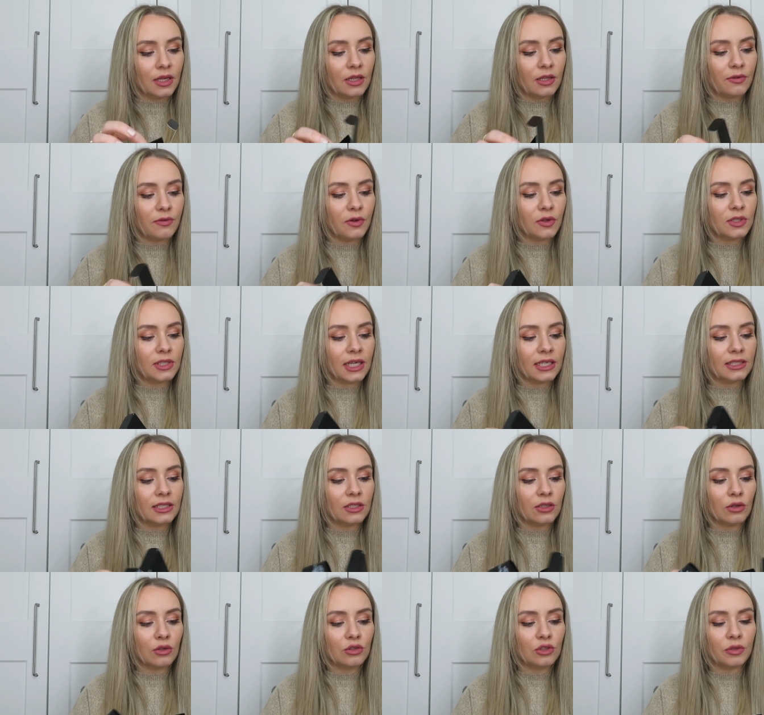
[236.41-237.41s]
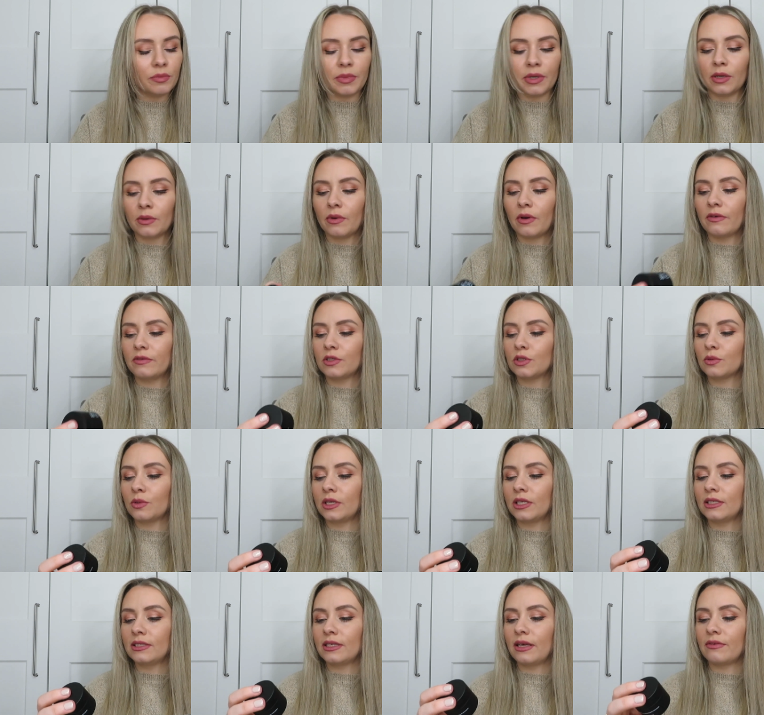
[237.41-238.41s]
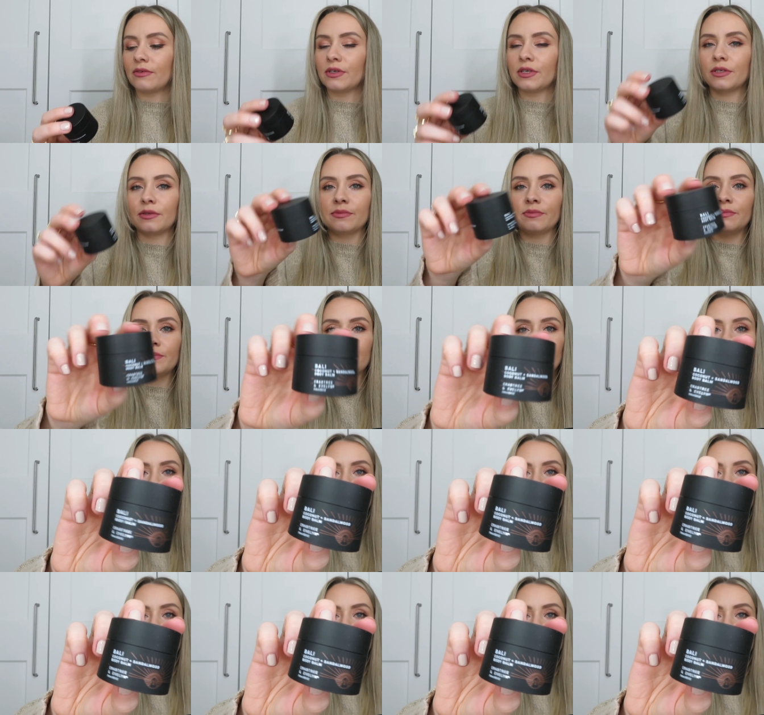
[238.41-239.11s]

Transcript: The full size is 100ml worth £27.